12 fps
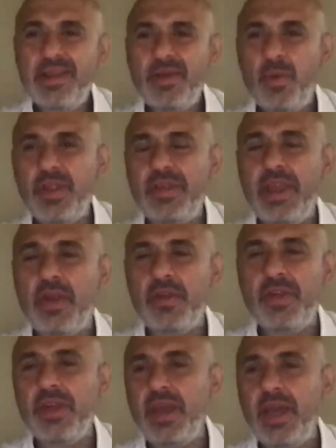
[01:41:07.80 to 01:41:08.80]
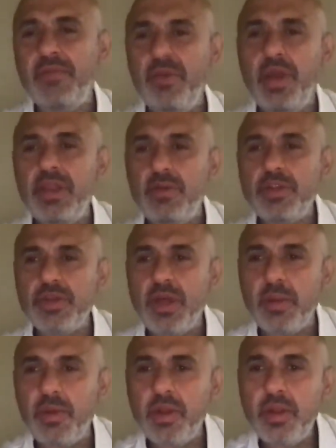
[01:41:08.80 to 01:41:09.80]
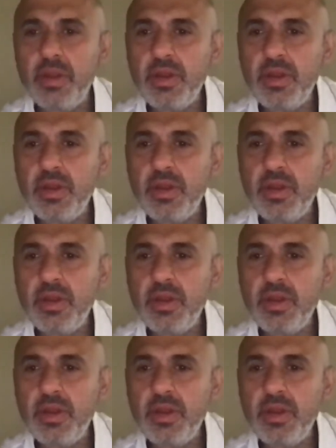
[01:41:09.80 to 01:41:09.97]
What's heresy? I have no idea what you're talking about.